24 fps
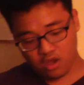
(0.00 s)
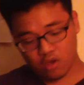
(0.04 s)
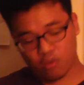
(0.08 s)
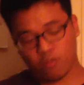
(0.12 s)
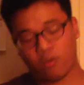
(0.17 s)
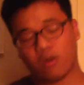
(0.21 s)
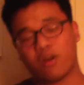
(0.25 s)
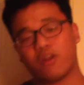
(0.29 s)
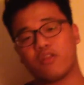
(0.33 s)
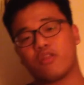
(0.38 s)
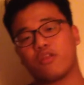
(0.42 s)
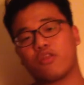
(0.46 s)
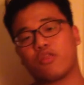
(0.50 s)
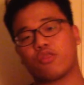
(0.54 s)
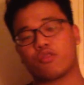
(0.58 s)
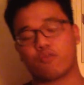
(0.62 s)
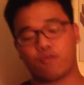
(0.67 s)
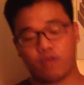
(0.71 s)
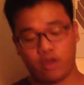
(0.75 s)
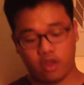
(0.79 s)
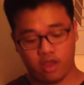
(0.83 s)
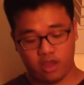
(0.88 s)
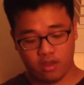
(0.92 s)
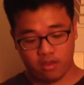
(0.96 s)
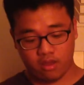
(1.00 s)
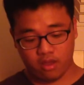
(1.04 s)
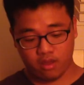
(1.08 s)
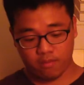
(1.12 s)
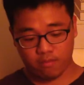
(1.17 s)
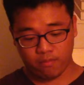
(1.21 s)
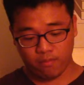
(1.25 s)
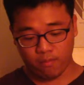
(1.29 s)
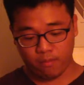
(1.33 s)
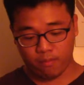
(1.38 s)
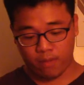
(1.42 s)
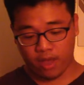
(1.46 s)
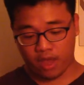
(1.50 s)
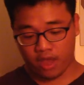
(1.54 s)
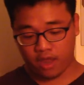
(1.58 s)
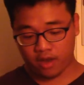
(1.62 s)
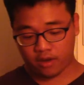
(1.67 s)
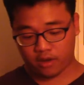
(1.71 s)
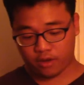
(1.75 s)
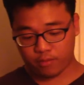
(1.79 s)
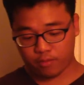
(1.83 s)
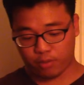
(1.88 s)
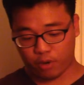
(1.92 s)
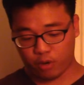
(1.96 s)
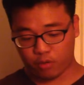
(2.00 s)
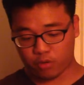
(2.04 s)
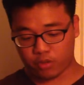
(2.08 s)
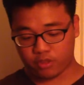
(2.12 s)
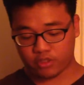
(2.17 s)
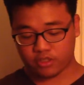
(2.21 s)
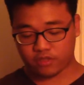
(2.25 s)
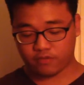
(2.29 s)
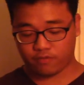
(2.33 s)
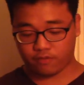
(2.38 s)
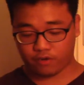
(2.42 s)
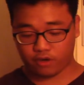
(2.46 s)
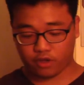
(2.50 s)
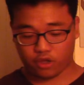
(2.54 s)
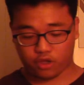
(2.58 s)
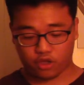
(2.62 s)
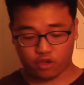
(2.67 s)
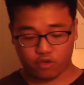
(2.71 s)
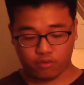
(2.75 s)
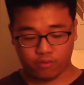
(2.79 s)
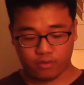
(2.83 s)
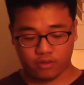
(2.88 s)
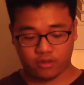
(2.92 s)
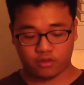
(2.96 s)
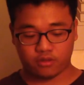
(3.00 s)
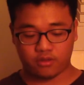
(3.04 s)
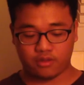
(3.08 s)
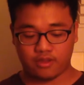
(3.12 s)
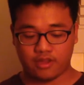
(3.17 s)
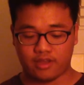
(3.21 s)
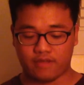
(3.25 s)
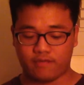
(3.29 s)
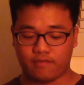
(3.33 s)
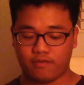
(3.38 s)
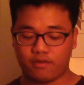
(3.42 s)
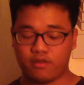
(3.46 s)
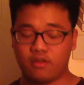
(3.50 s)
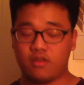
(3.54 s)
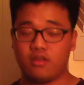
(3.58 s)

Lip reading: What are the three main components for a human to live?